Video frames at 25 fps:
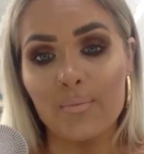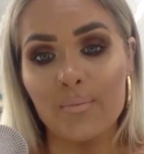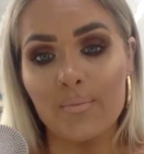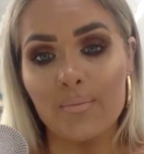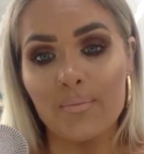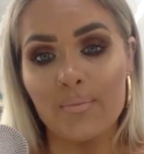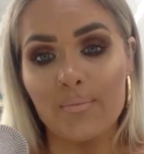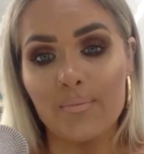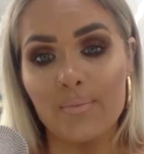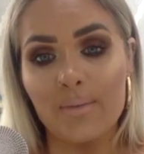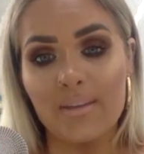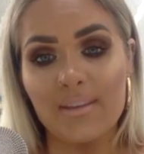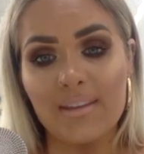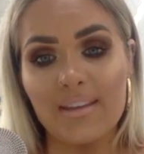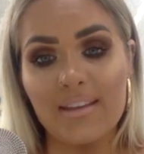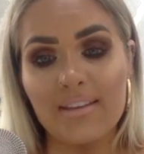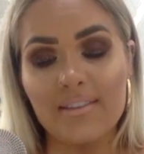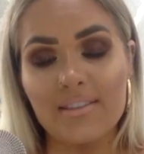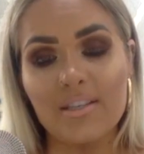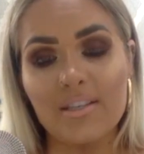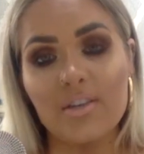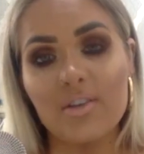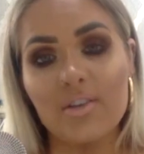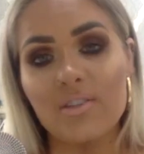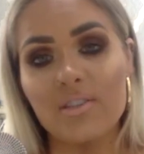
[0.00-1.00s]
But that's
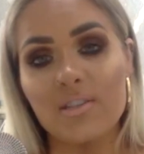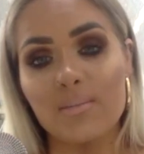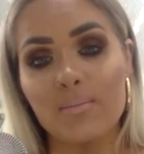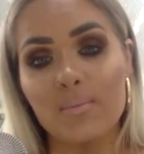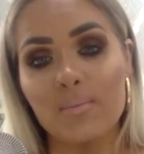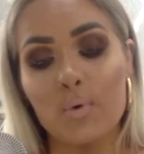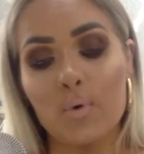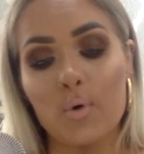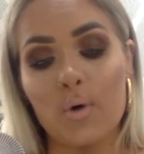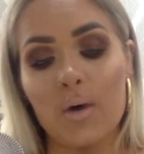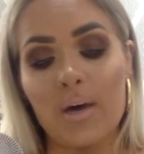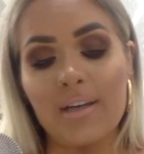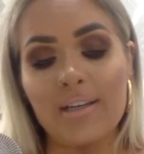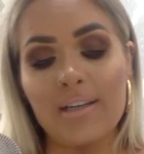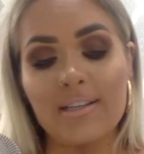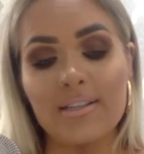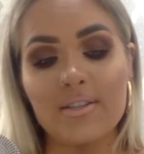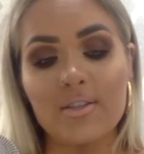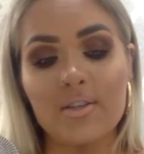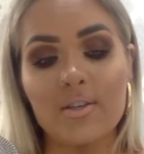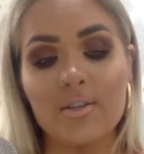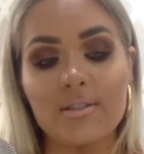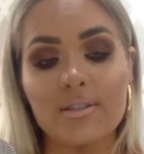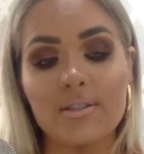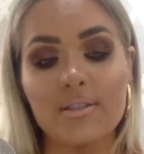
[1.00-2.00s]
a good support, and it's
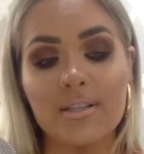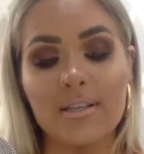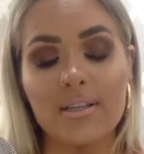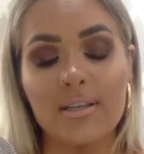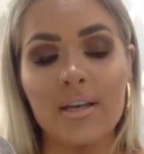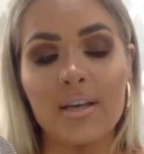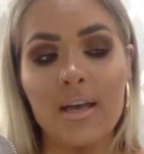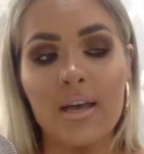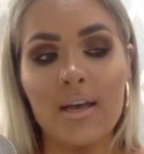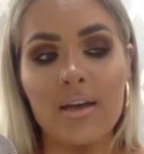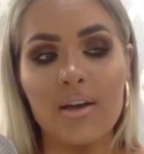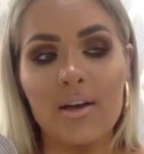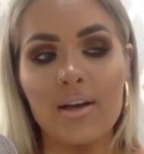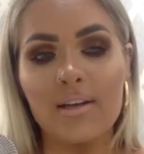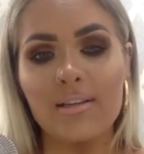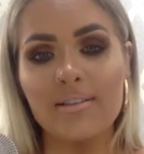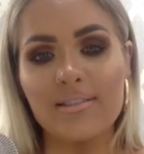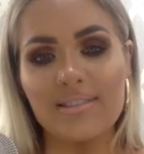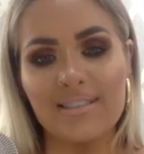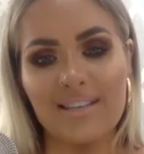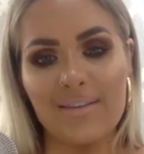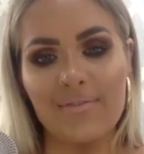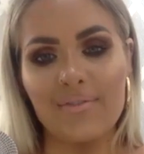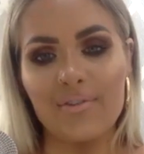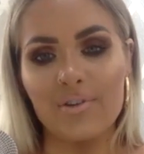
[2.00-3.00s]
good to kind of
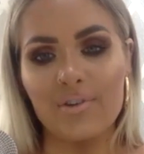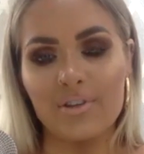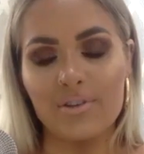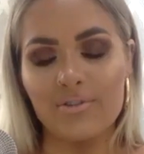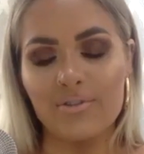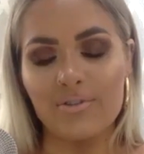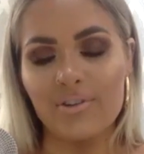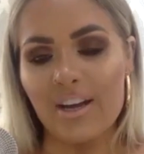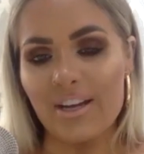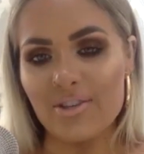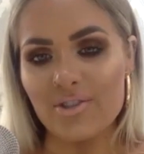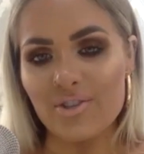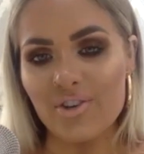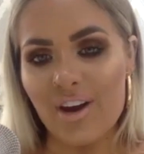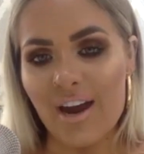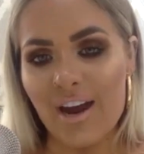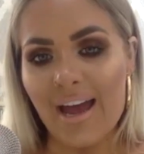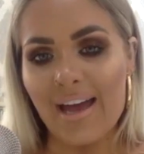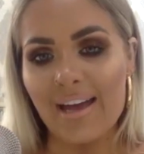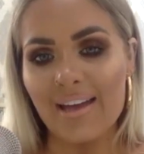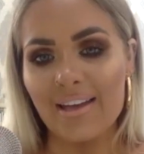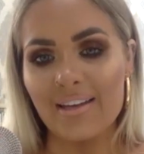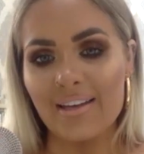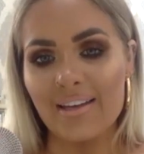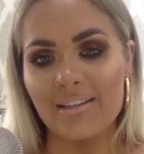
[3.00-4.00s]
see if you're on the right
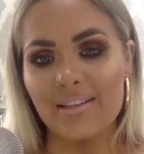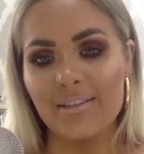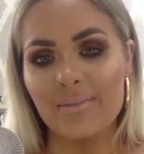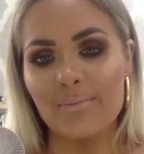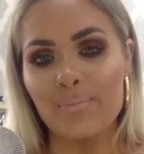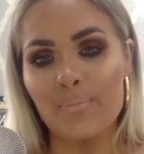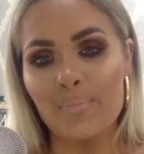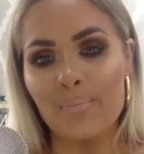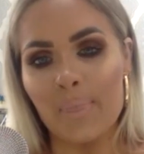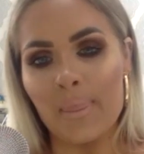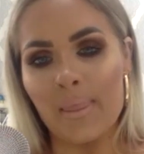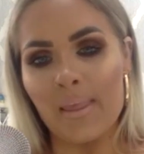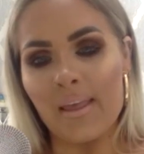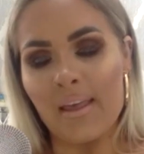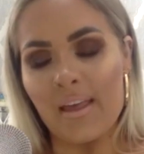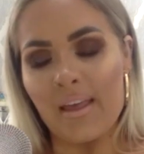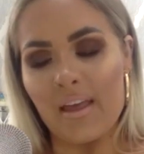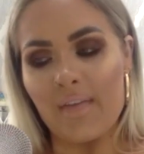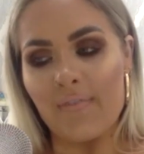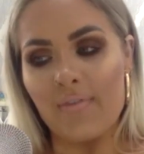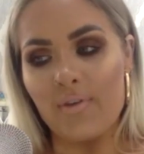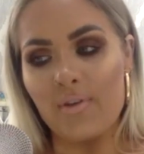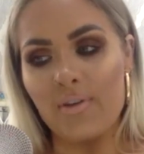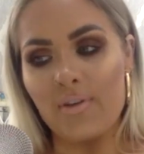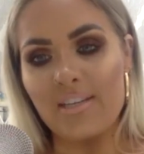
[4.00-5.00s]
track and
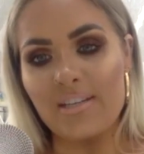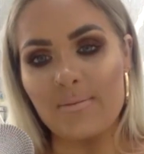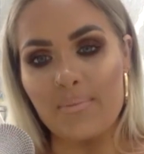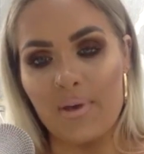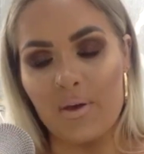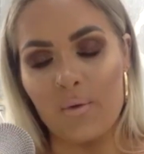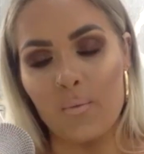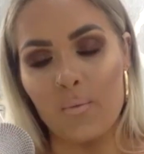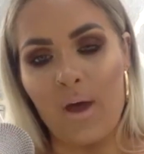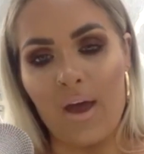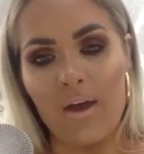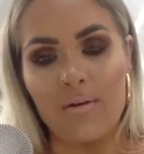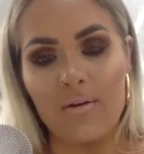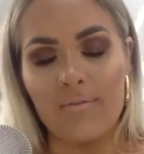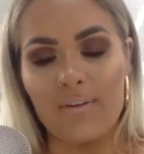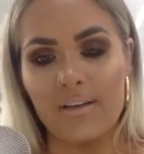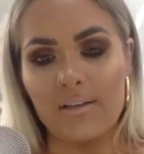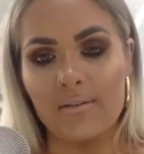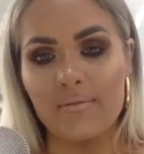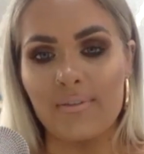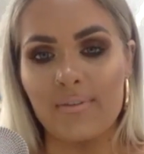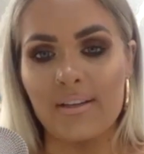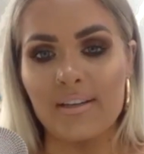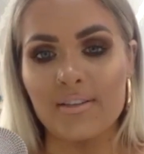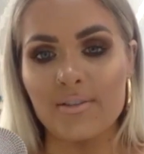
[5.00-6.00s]
if you need to be aware of
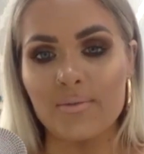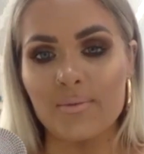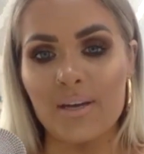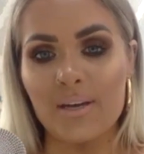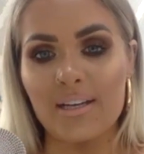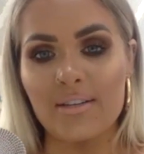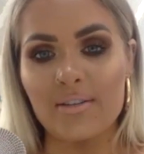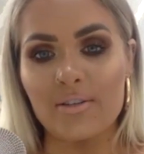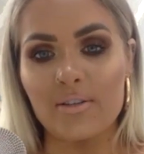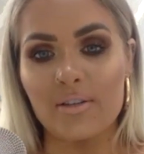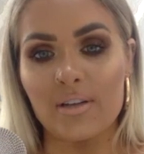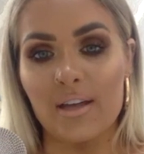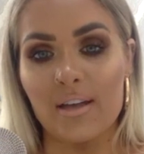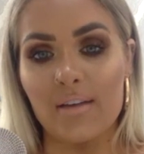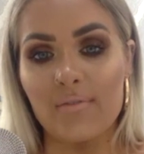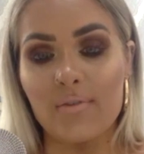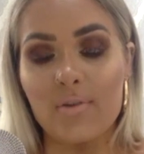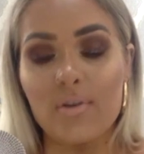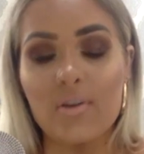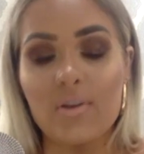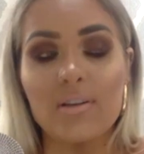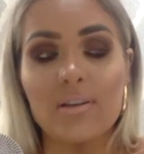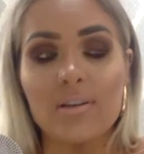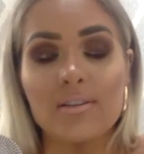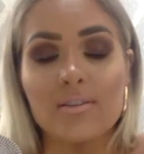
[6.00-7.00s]
anything as well in your life. You
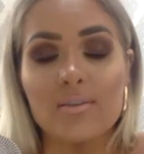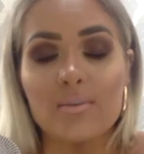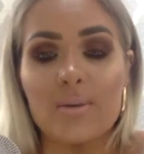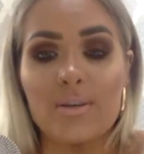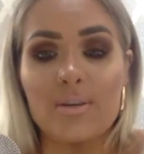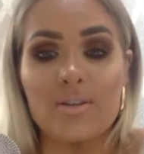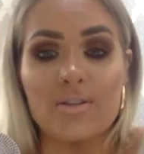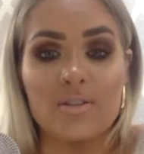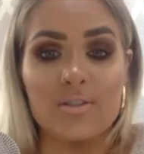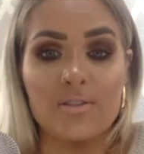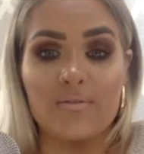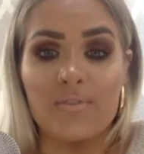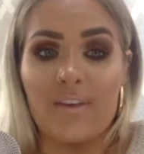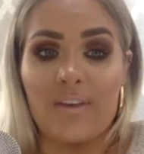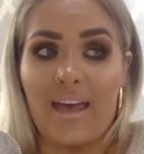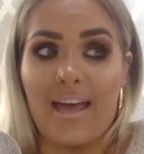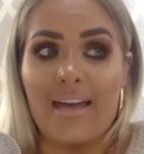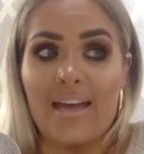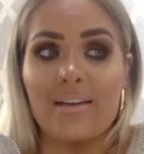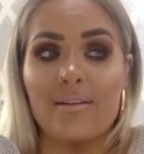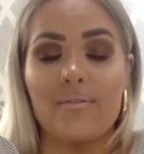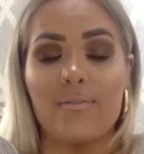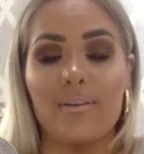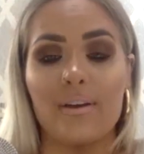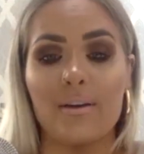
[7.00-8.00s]
can ask questions for
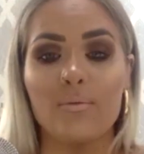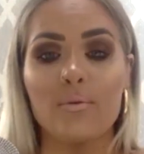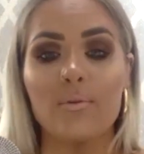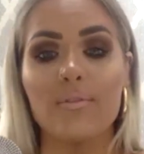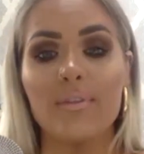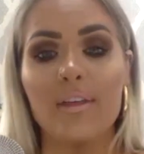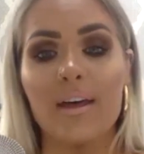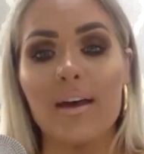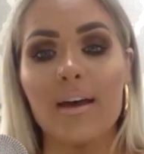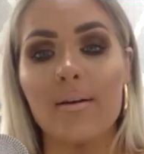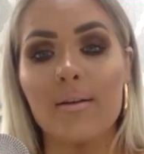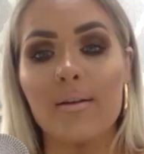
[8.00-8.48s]
anything with that.